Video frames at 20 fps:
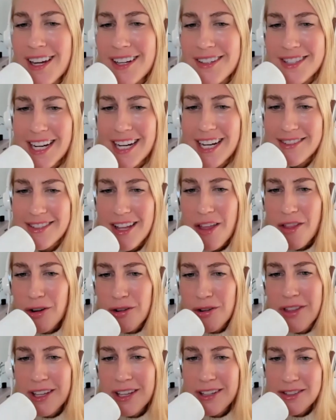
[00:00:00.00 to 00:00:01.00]
because it has
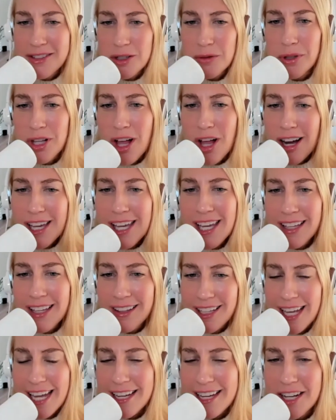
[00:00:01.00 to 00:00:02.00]
other things that are blocking it,
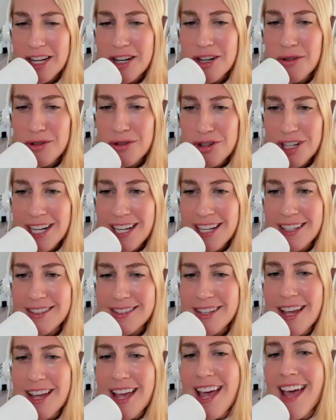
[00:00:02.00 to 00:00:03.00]
like
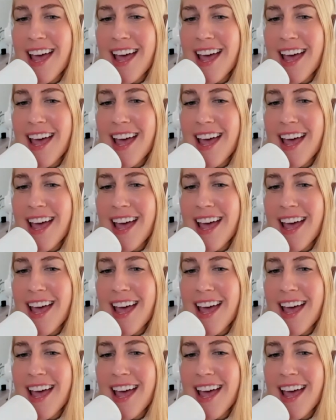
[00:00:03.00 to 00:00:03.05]
anti-nutrients.